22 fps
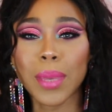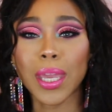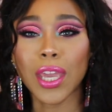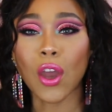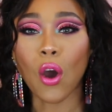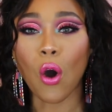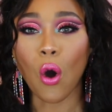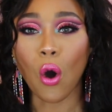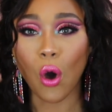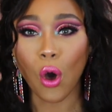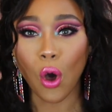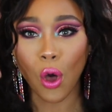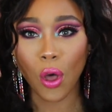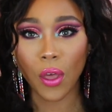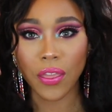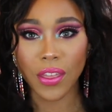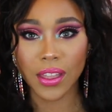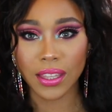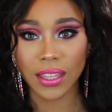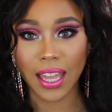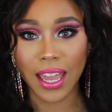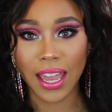me all
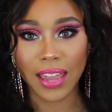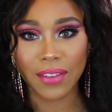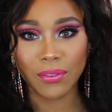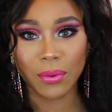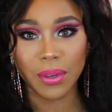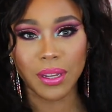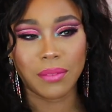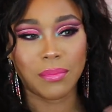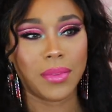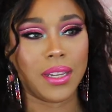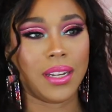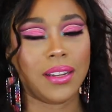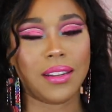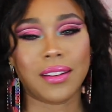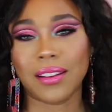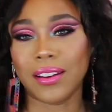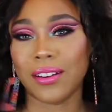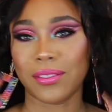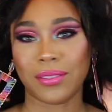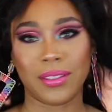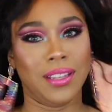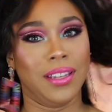the light. Wait a minute.
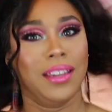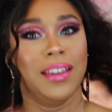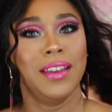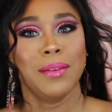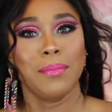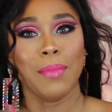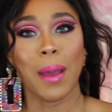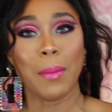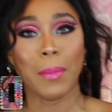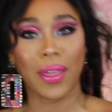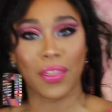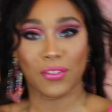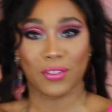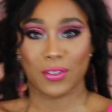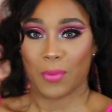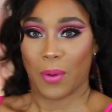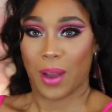Oh, my mother's